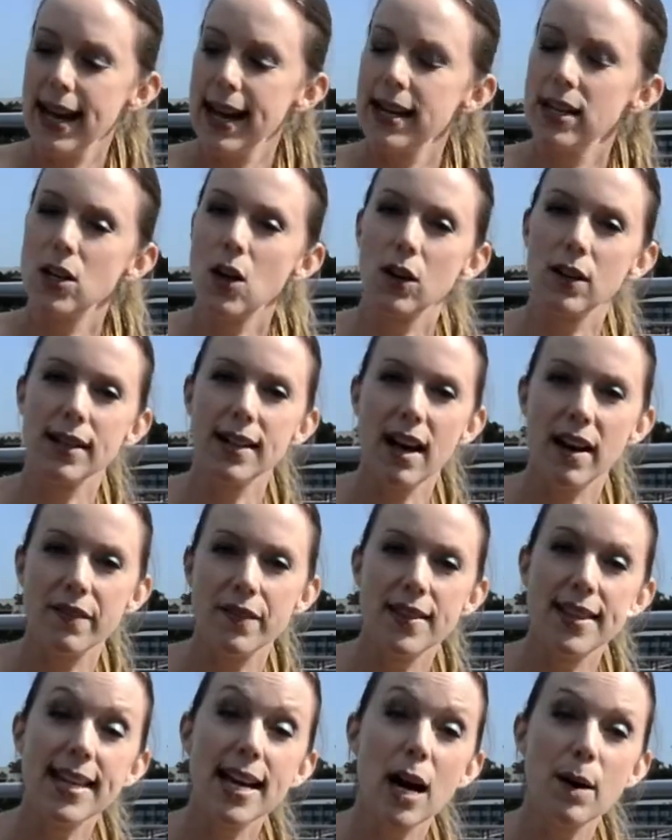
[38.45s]
and not enough
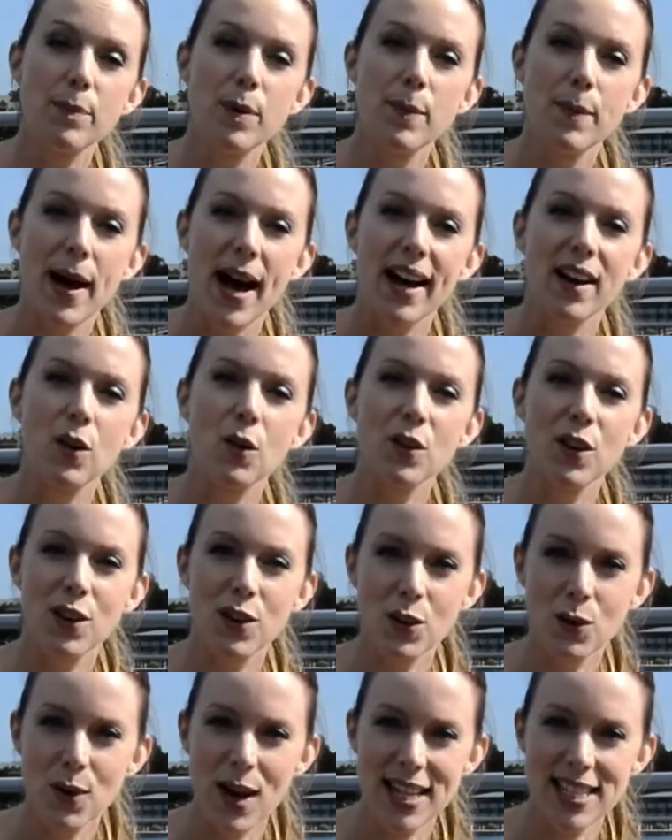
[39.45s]
in the upper back or the
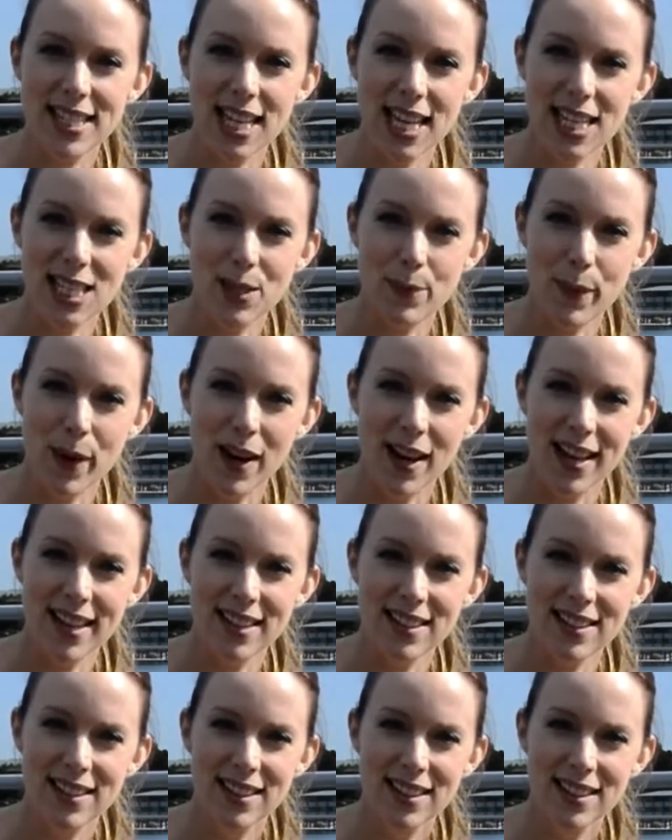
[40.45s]
thoracic spine.